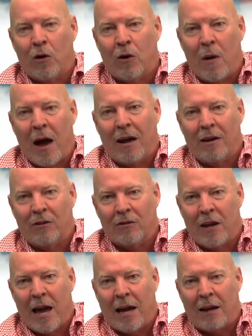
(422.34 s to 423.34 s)
around his
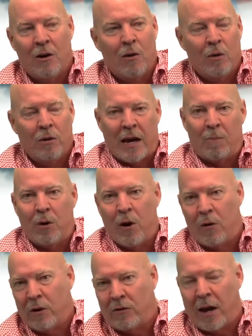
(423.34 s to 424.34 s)
neck with that
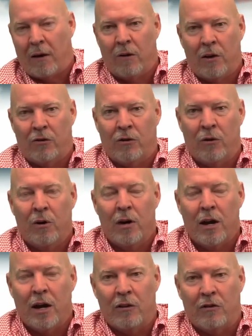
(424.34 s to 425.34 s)
Breonna Taylor issue
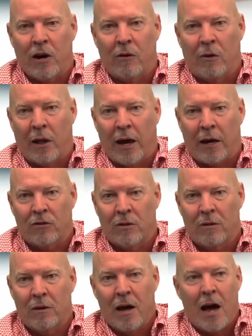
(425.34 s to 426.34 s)
in a general election.
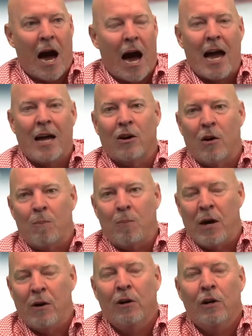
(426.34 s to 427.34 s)
I can
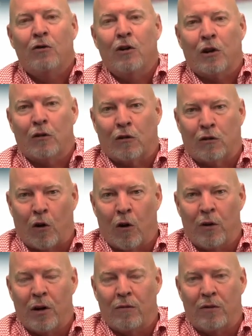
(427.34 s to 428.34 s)
appeal to
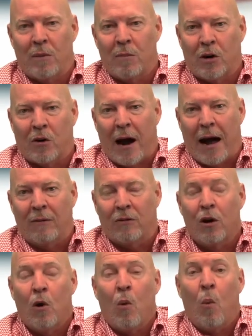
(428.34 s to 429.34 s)
conservative Democrats.
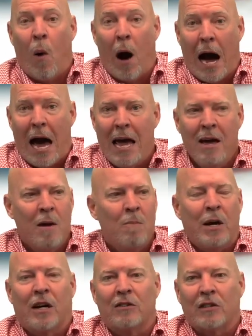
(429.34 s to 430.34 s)
Why?
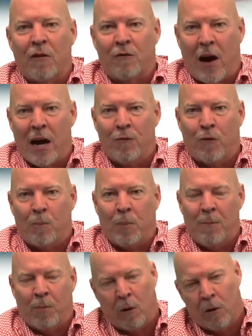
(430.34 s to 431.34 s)
Because I fight for
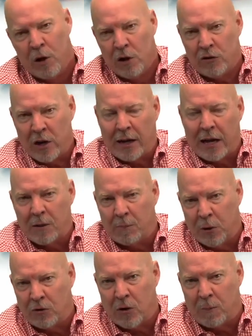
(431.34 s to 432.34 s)
people. Check out the
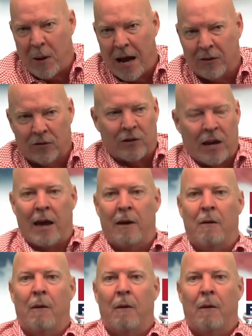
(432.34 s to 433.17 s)
Butcher Pakistan.